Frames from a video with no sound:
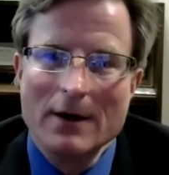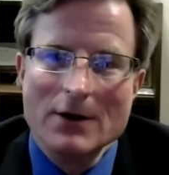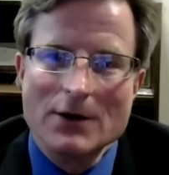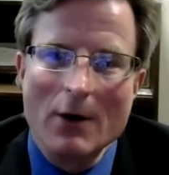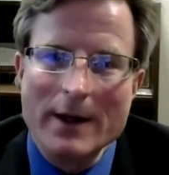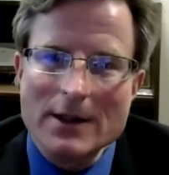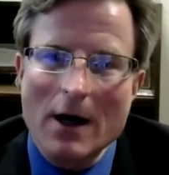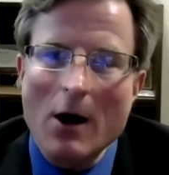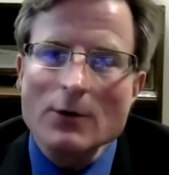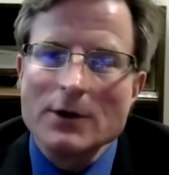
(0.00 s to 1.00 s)
So it's
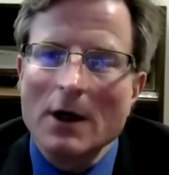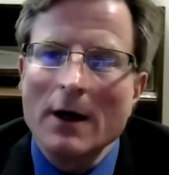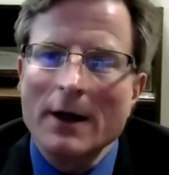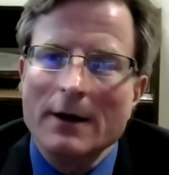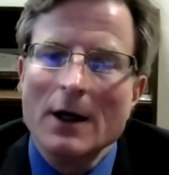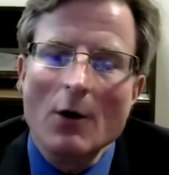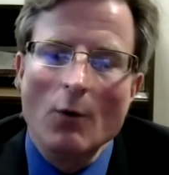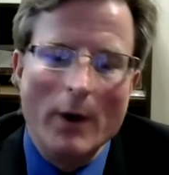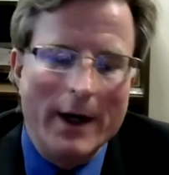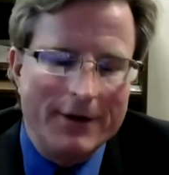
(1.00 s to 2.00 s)
all done
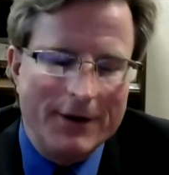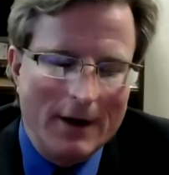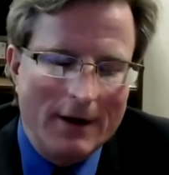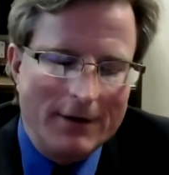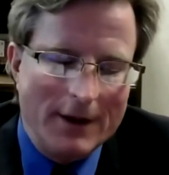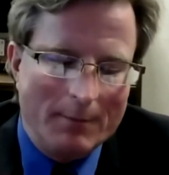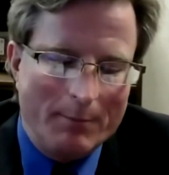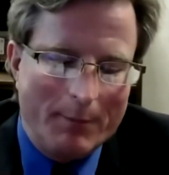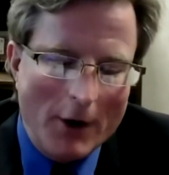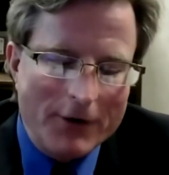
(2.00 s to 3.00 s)
with
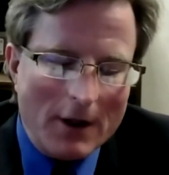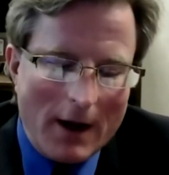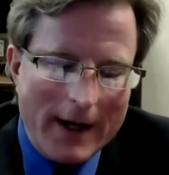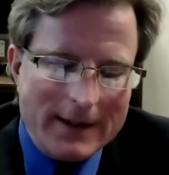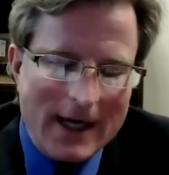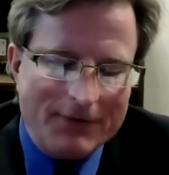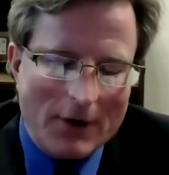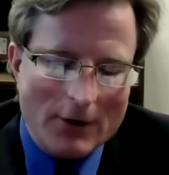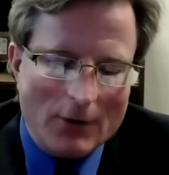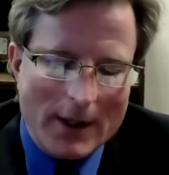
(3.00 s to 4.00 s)
both clients have to
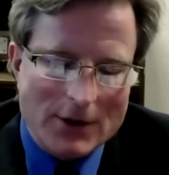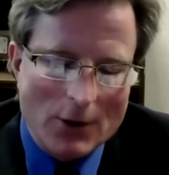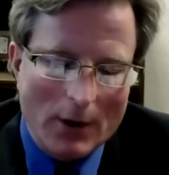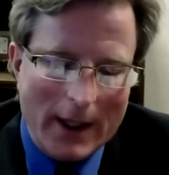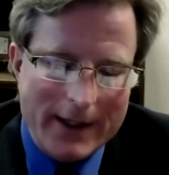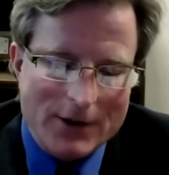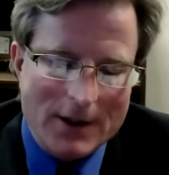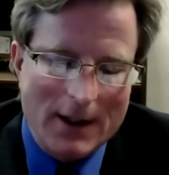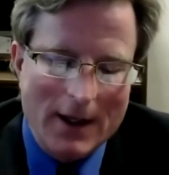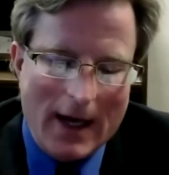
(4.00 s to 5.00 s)
authorize dual
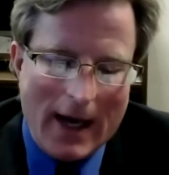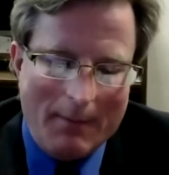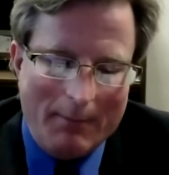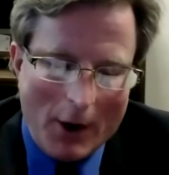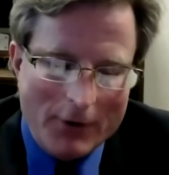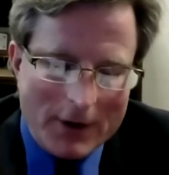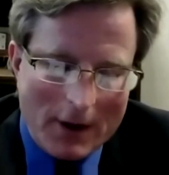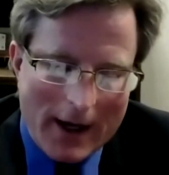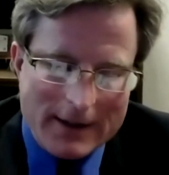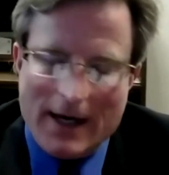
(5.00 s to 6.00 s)
agency and both
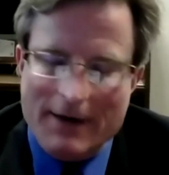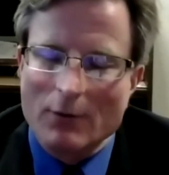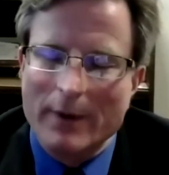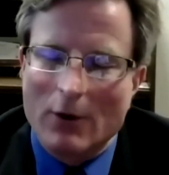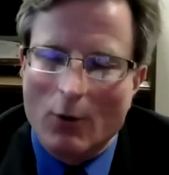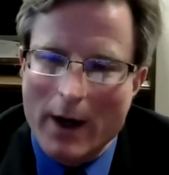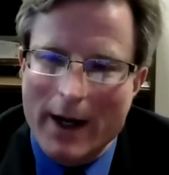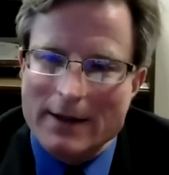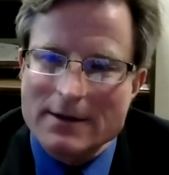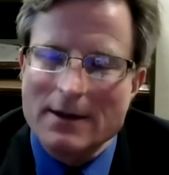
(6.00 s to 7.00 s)
clients have to
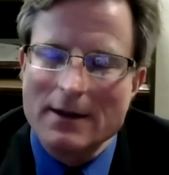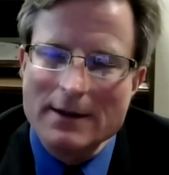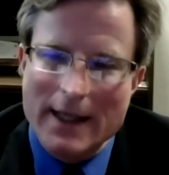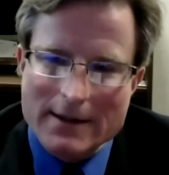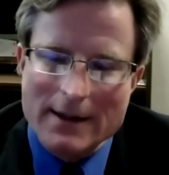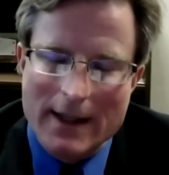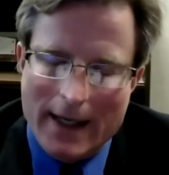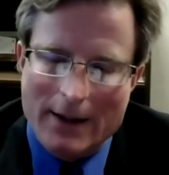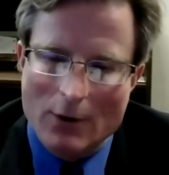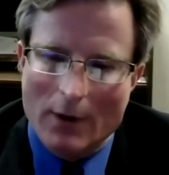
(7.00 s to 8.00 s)
request
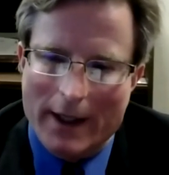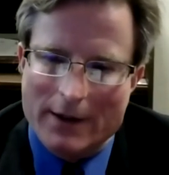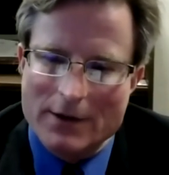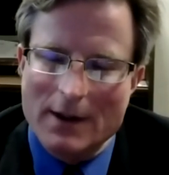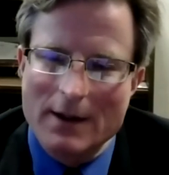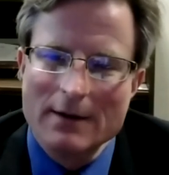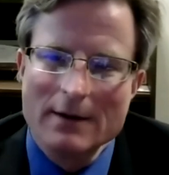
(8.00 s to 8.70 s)
designated dual agency.